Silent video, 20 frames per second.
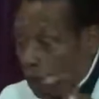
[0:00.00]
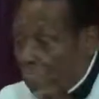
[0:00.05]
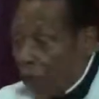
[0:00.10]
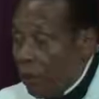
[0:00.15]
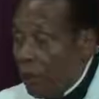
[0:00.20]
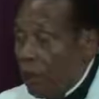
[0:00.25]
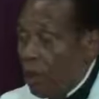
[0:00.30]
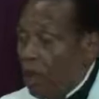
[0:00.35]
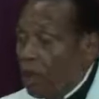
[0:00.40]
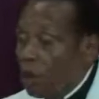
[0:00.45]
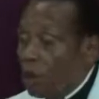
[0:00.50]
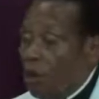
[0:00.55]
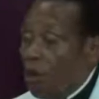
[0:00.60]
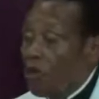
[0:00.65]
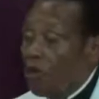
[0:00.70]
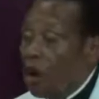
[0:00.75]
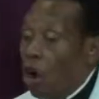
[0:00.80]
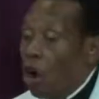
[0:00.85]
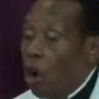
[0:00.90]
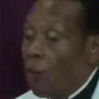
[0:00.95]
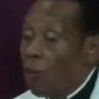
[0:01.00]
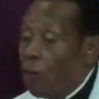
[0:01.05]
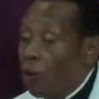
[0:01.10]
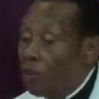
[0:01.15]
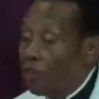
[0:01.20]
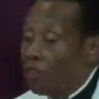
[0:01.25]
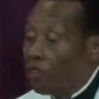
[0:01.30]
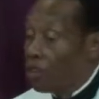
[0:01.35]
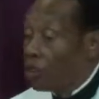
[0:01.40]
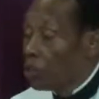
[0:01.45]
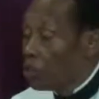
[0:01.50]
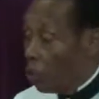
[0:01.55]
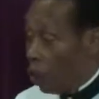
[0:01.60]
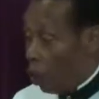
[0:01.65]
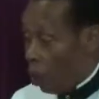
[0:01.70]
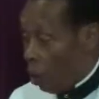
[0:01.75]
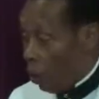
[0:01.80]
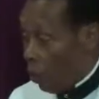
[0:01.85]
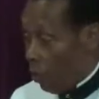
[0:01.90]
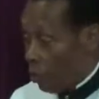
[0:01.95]
you, you have opened the
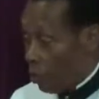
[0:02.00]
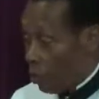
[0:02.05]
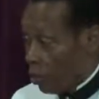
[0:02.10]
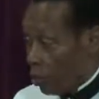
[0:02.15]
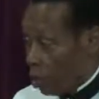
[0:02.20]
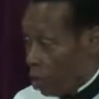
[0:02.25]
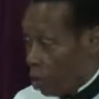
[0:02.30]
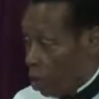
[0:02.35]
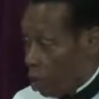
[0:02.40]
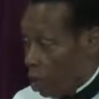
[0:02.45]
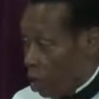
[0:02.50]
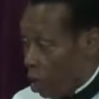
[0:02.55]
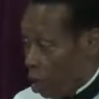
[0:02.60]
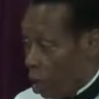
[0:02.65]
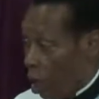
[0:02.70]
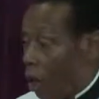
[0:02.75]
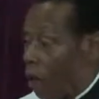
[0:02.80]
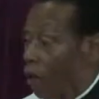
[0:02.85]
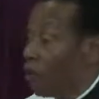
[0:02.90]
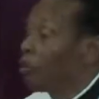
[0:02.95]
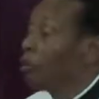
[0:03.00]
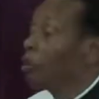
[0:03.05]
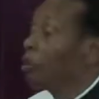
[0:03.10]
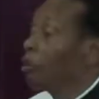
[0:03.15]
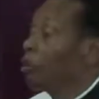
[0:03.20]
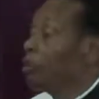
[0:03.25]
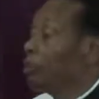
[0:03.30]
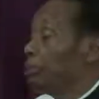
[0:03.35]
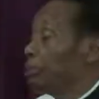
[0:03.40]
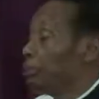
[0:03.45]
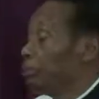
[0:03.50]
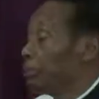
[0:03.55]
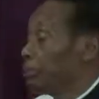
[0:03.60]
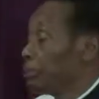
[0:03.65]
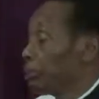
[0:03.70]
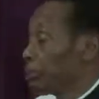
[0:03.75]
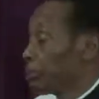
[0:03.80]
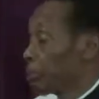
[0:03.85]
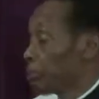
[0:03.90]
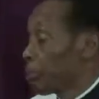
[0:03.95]
door of
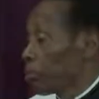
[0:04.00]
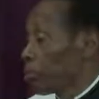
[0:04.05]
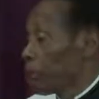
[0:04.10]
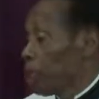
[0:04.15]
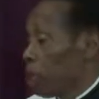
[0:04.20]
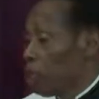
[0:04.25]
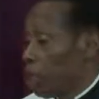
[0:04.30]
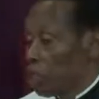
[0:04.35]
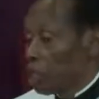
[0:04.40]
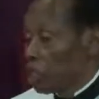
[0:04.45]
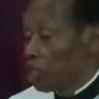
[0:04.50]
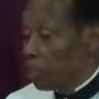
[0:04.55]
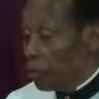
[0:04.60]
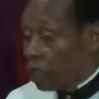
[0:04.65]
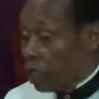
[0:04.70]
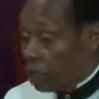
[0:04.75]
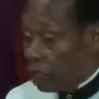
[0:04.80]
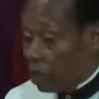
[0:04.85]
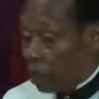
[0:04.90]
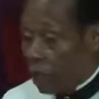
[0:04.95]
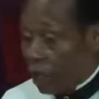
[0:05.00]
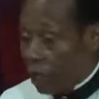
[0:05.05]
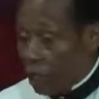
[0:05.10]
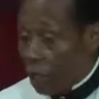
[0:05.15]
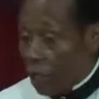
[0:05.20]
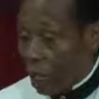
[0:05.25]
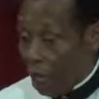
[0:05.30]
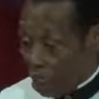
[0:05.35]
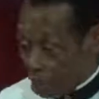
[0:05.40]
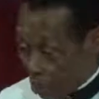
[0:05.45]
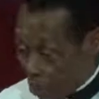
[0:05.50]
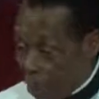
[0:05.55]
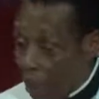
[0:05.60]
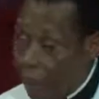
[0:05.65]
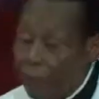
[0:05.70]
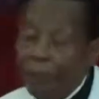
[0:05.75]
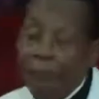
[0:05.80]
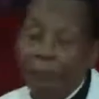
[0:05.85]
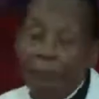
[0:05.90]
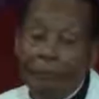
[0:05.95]
spiritual husband.